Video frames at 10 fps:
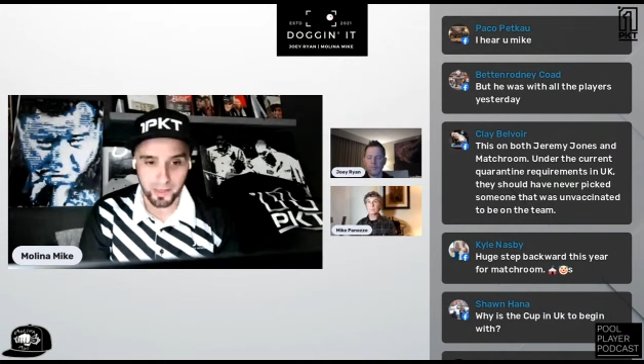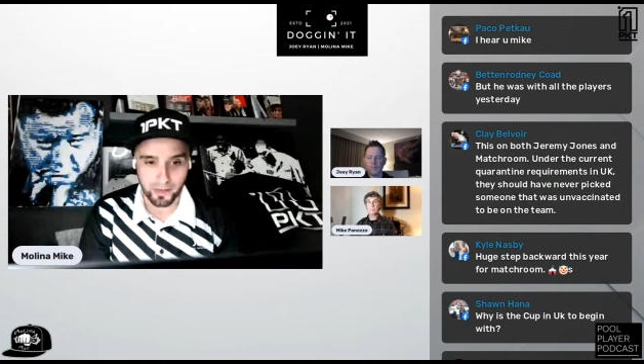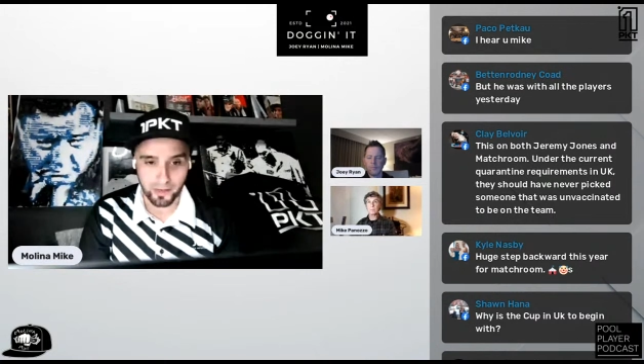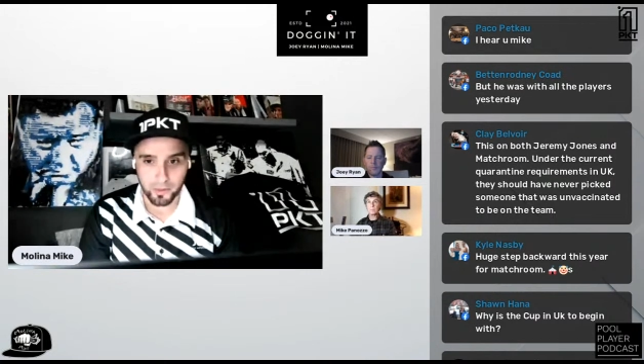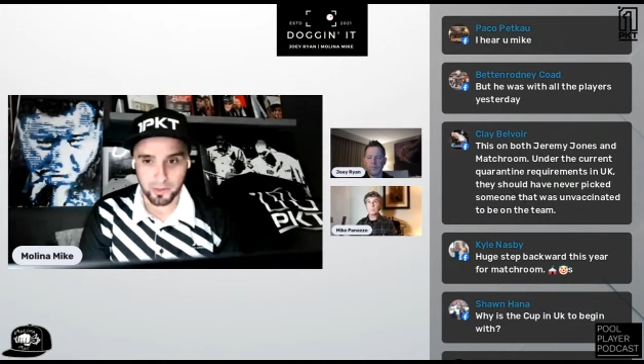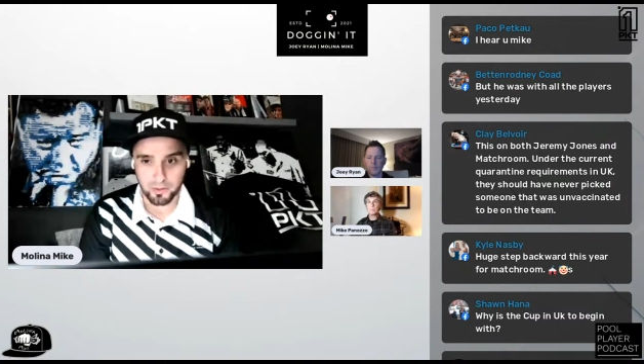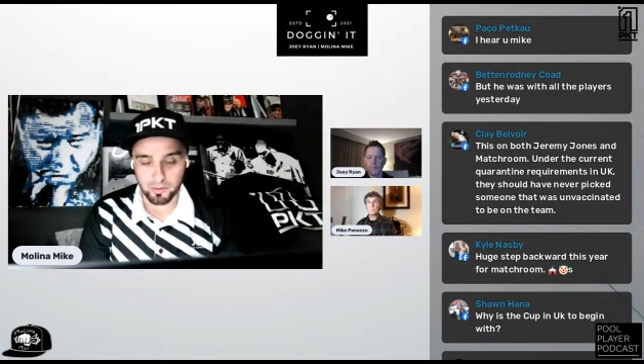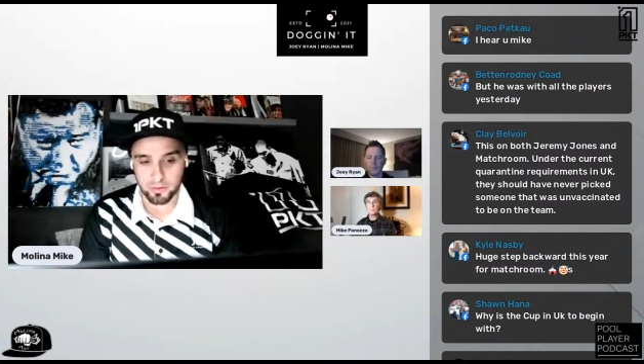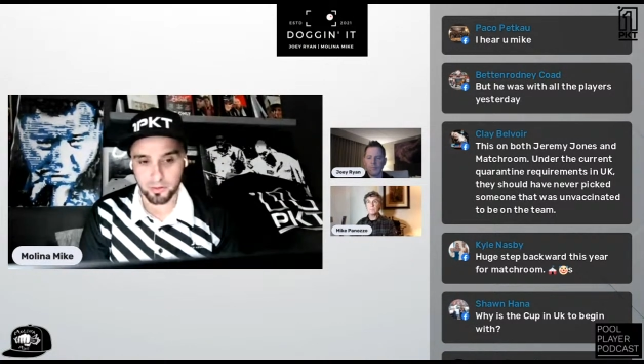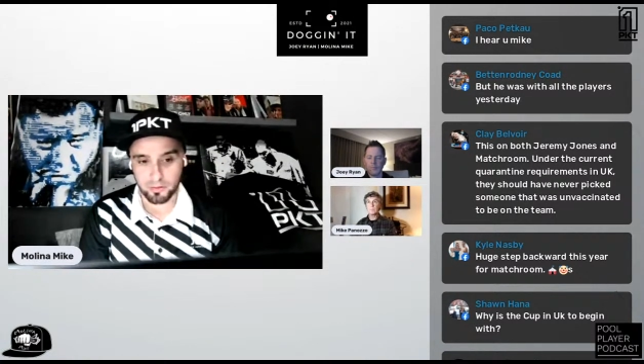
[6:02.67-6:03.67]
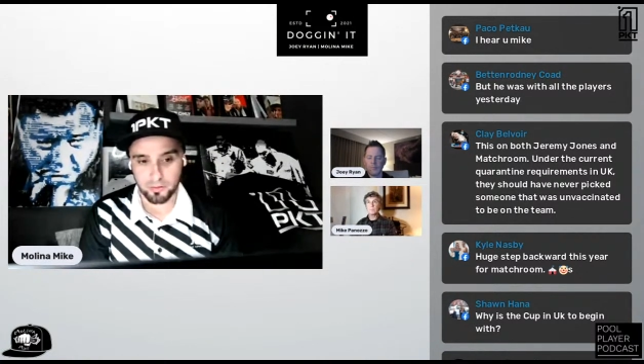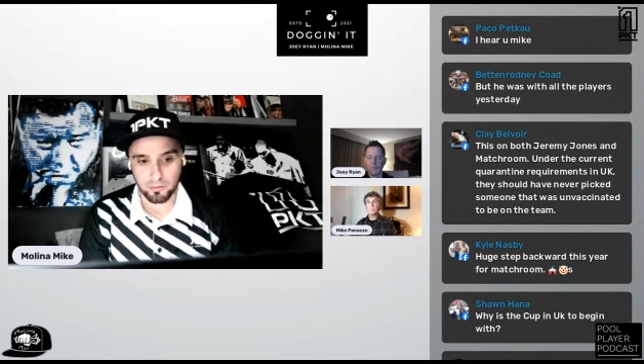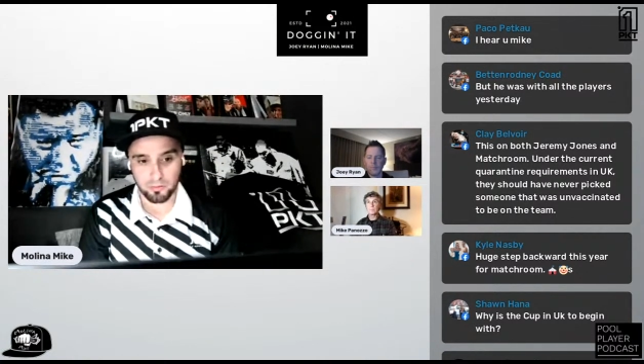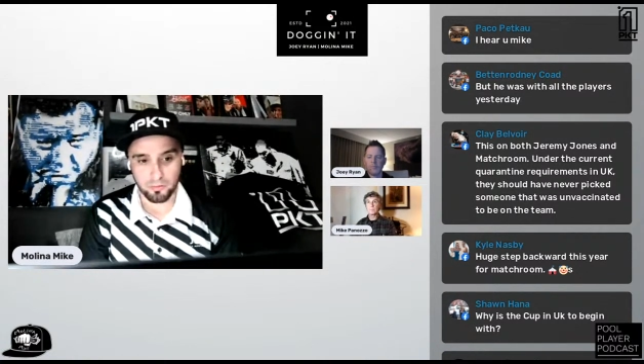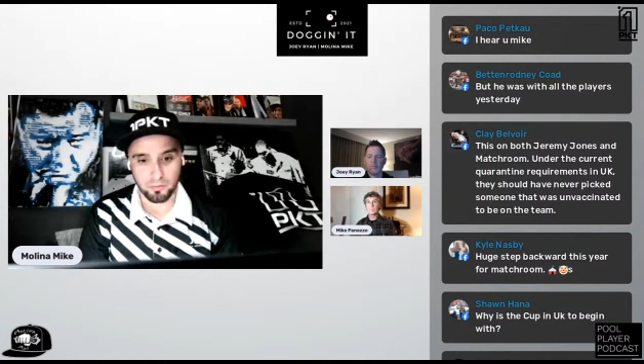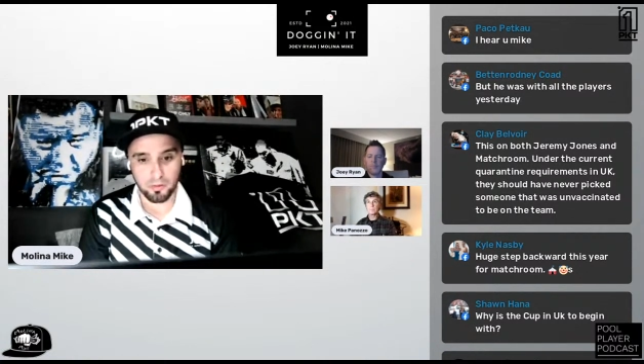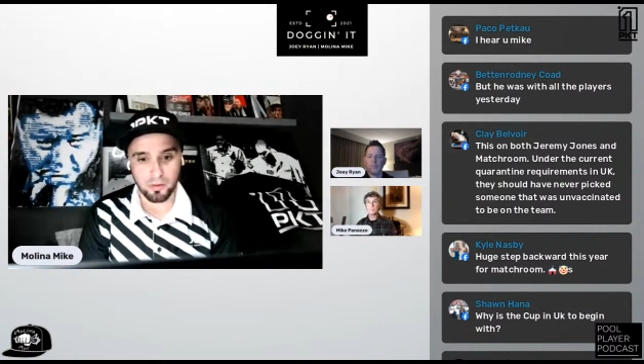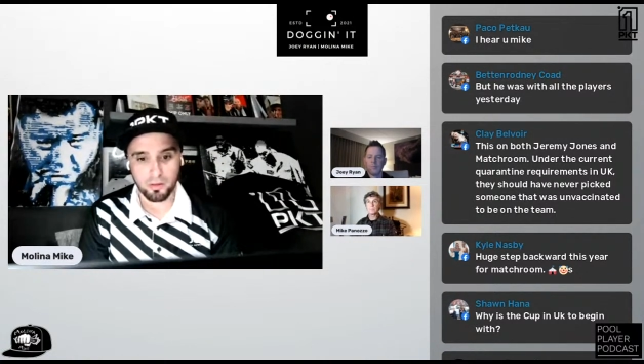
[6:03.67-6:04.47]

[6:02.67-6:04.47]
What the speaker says: and everybody turns into